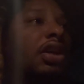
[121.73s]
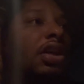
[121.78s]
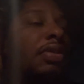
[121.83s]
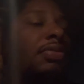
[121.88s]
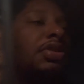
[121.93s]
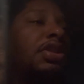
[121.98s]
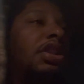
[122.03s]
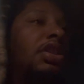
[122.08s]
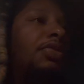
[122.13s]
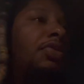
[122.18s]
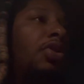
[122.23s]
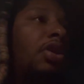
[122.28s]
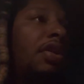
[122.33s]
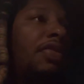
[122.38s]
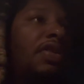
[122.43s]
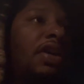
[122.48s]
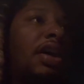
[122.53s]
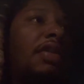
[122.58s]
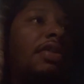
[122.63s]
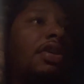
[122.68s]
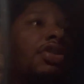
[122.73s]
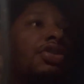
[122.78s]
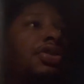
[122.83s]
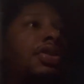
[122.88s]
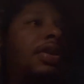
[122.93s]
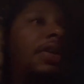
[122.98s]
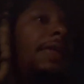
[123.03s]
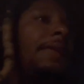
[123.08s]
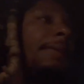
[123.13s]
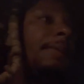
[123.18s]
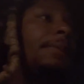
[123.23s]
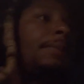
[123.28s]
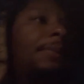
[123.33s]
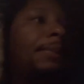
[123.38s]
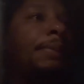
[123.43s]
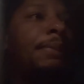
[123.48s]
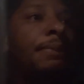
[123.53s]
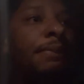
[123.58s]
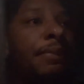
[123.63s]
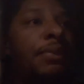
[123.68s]
she's $4,500,
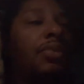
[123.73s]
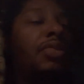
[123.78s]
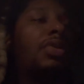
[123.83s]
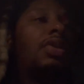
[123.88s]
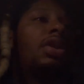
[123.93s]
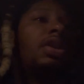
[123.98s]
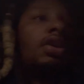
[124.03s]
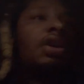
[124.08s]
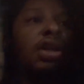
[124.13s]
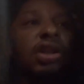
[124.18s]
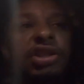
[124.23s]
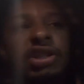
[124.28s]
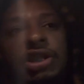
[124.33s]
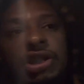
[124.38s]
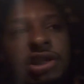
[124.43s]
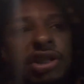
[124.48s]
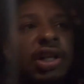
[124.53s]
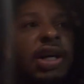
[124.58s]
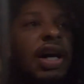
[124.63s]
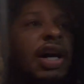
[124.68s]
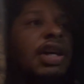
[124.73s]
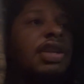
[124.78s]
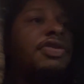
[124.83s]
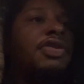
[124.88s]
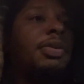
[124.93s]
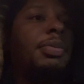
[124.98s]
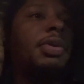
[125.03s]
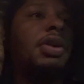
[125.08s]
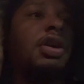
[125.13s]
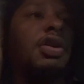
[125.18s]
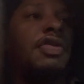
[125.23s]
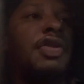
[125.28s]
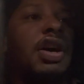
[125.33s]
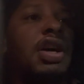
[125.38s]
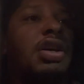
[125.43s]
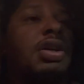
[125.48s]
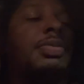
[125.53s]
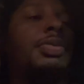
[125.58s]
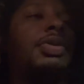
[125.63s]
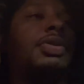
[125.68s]
and she's the last female
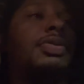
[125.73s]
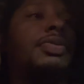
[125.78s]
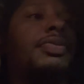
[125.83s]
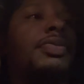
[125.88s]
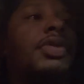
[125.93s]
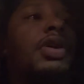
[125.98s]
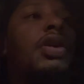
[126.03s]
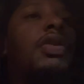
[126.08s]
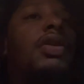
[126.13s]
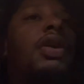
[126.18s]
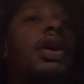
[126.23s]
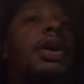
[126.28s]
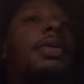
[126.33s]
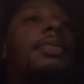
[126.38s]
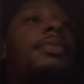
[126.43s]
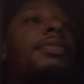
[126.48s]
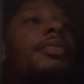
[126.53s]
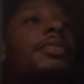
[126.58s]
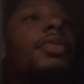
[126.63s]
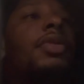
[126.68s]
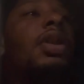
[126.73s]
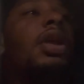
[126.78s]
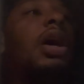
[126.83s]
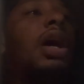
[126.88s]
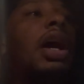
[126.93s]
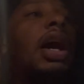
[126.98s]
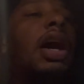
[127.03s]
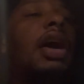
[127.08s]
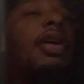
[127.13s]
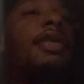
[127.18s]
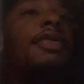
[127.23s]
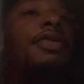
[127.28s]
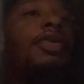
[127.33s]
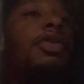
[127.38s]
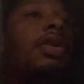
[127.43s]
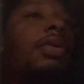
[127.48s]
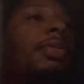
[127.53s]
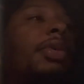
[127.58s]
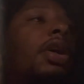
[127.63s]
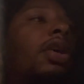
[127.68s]
available. All right, I have
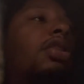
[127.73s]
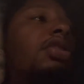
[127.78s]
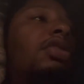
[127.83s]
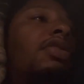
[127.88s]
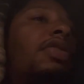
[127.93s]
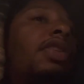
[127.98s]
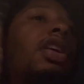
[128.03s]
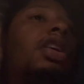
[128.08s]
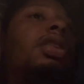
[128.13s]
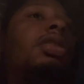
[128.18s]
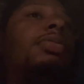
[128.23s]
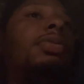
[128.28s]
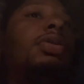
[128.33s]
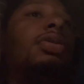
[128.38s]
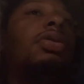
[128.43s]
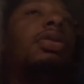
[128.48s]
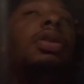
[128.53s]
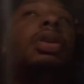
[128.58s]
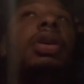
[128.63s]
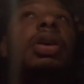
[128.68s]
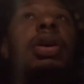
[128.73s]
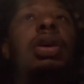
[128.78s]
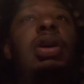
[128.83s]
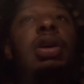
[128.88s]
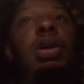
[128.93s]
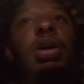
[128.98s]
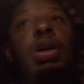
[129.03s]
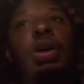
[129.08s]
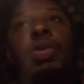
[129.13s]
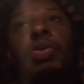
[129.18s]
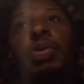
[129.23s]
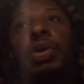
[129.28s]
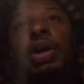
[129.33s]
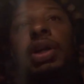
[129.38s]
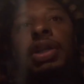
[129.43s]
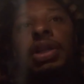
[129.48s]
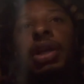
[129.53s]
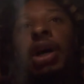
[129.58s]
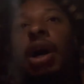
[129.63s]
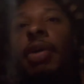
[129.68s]
four males available.
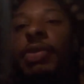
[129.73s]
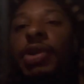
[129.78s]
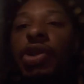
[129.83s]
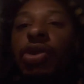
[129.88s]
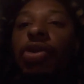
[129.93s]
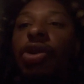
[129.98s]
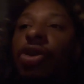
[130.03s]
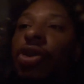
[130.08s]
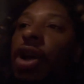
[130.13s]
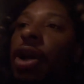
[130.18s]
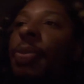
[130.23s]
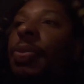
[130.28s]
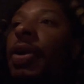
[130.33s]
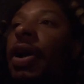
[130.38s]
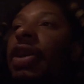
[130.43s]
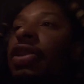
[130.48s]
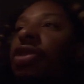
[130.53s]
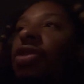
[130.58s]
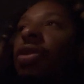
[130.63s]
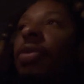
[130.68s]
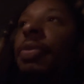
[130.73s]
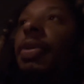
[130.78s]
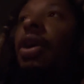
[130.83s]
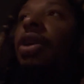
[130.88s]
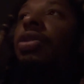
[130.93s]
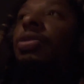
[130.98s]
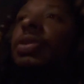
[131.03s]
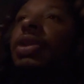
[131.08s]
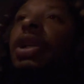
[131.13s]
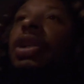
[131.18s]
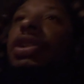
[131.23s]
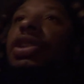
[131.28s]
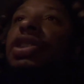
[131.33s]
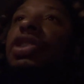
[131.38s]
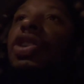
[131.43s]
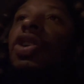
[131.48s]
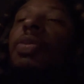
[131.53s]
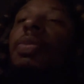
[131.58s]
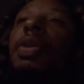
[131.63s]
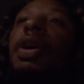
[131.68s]
I'm gonna do a great price on the males because there's
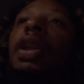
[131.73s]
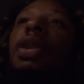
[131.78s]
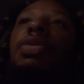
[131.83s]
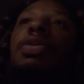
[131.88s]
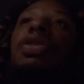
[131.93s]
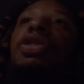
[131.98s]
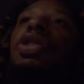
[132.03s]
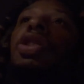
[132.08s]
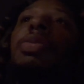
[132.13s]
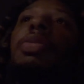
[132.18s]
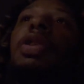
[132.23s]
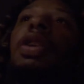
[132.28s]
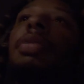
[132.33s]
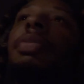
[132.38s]
so many, with so many